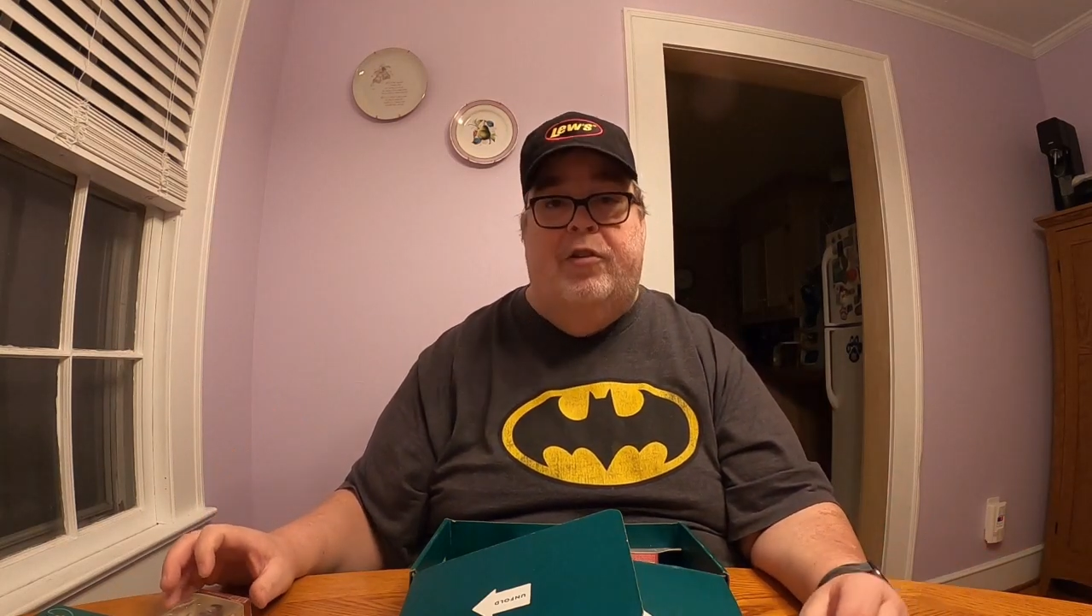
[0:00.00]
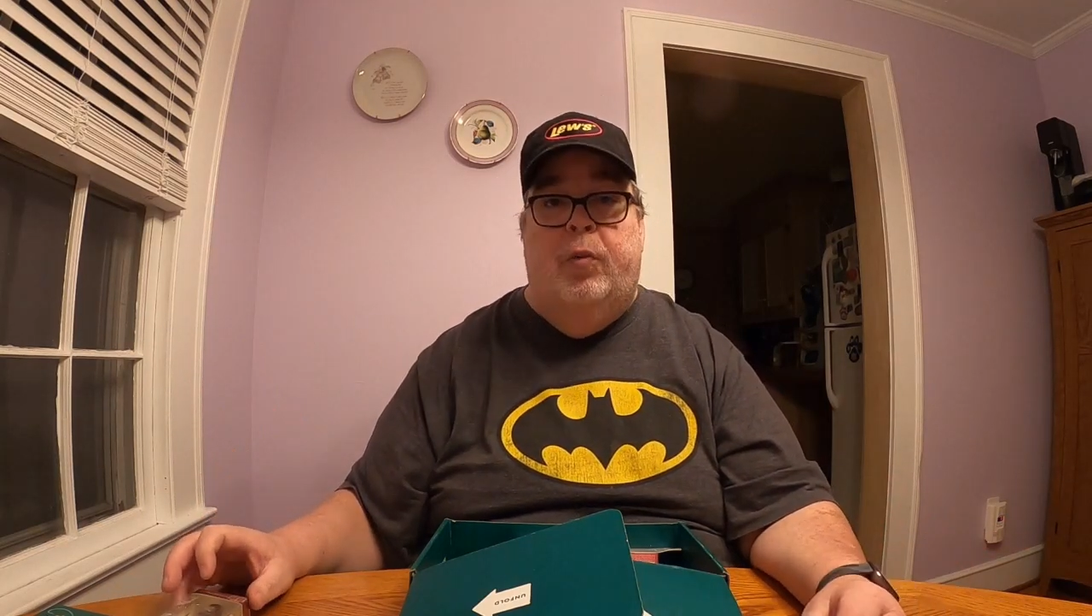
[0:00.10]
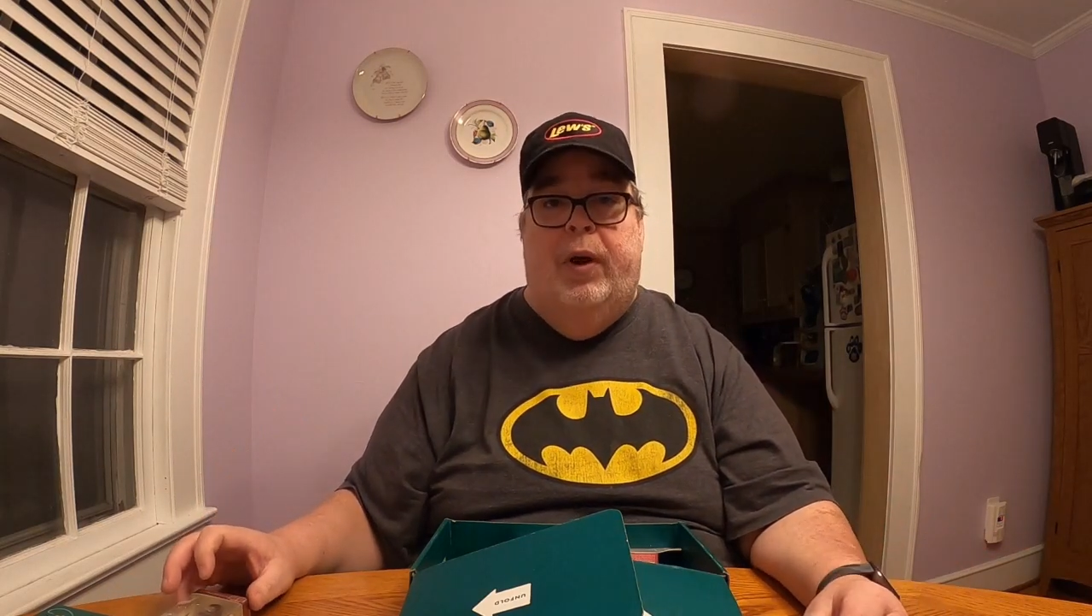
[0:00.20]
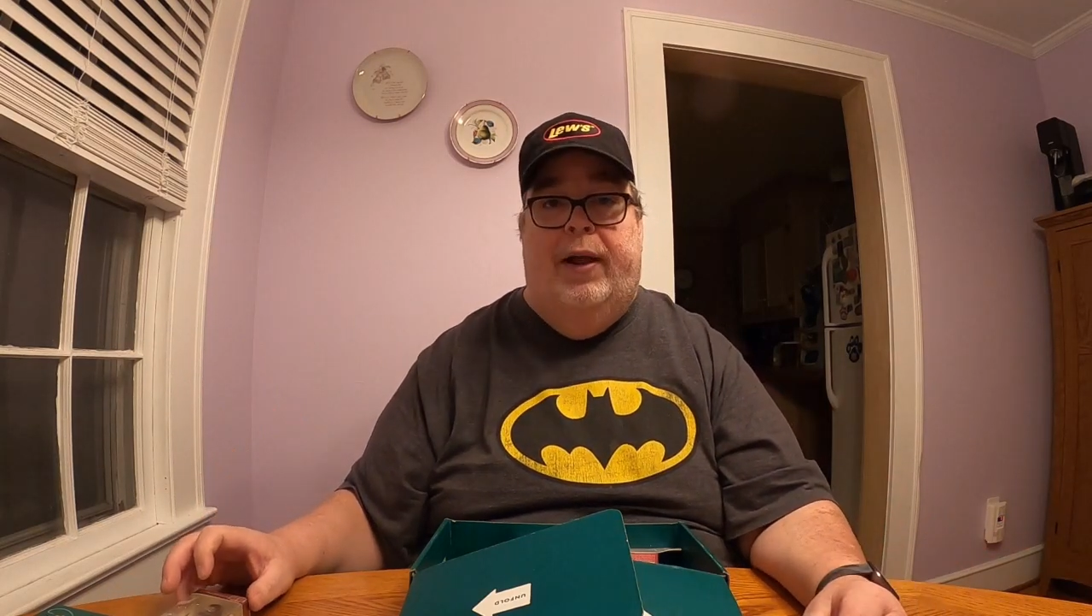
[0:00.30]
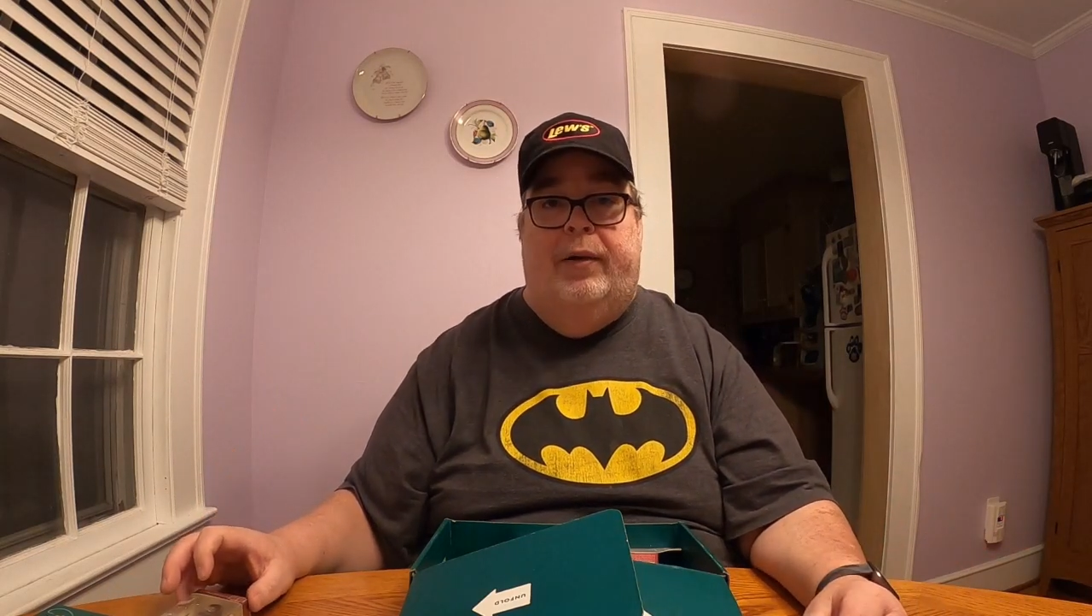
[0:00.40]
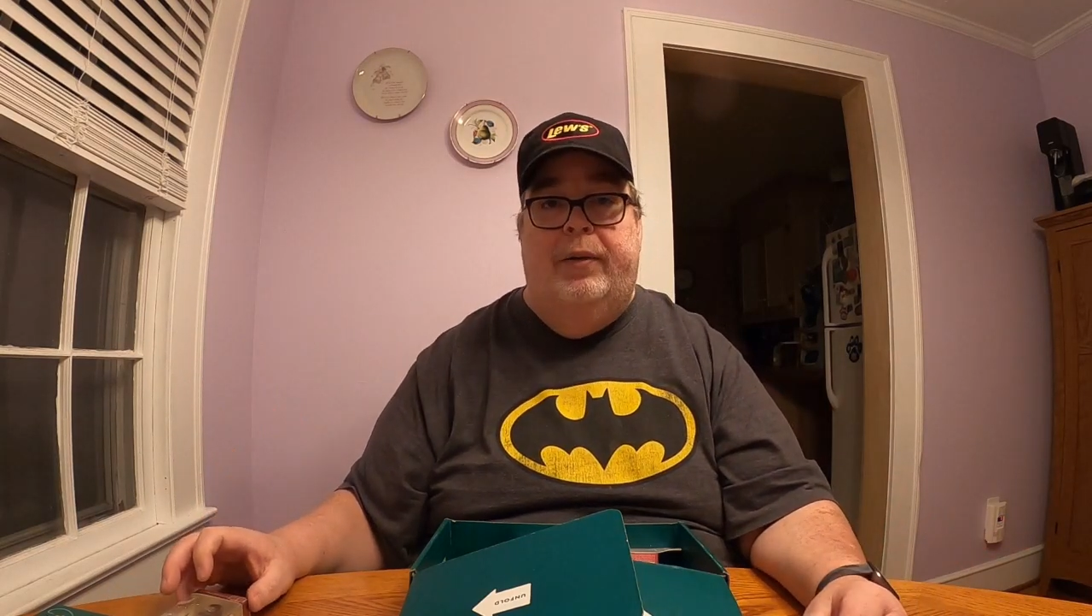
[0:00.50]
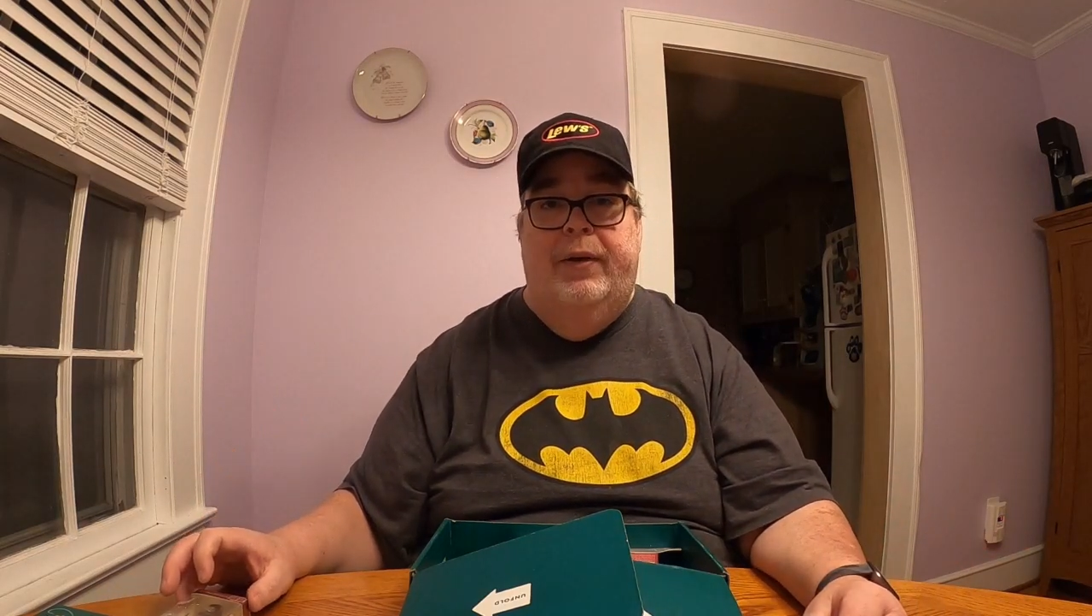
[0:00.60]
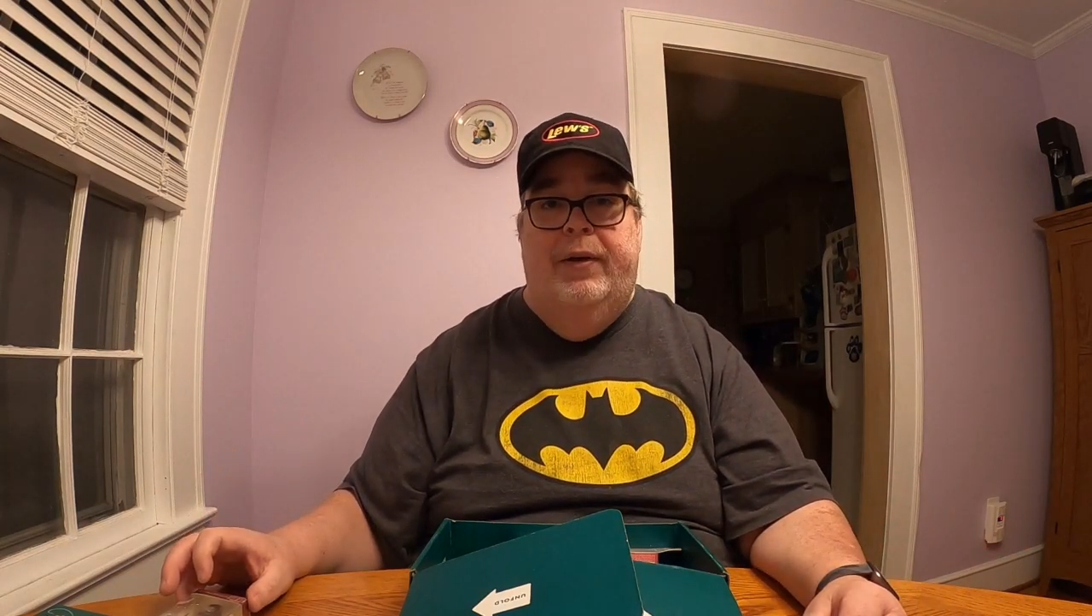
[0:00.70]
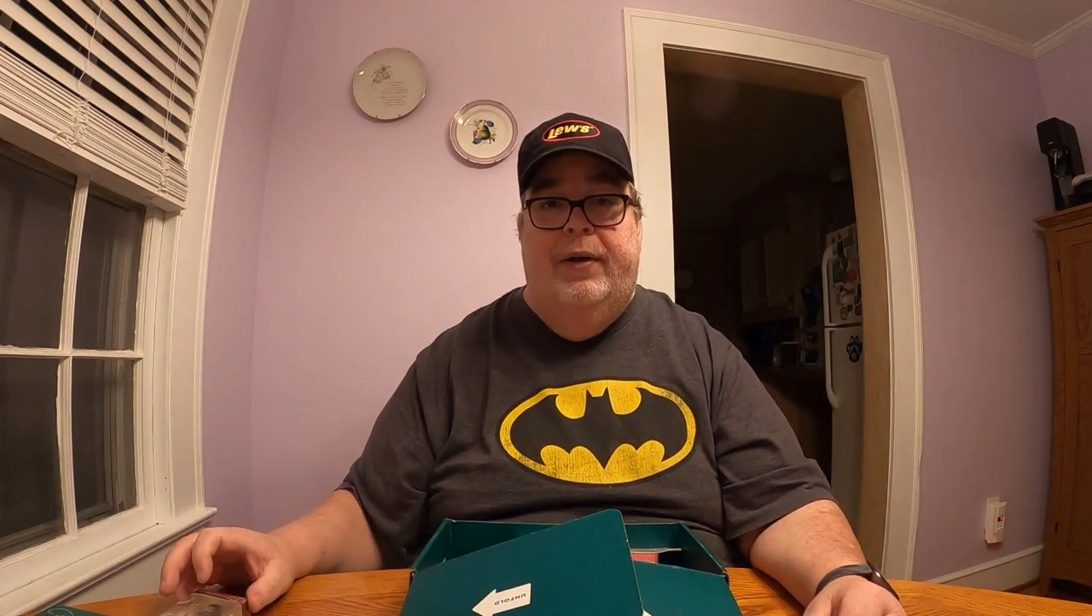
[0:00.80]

as well,